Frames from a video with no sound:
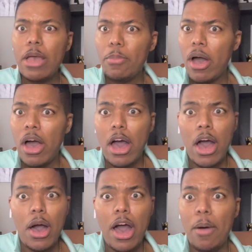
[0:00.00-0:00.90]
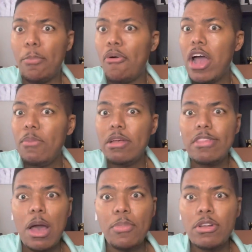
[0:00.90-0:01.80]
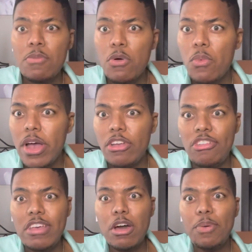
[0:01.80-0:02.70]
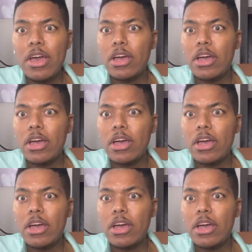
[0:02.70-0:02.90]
A prime example, number one, she up here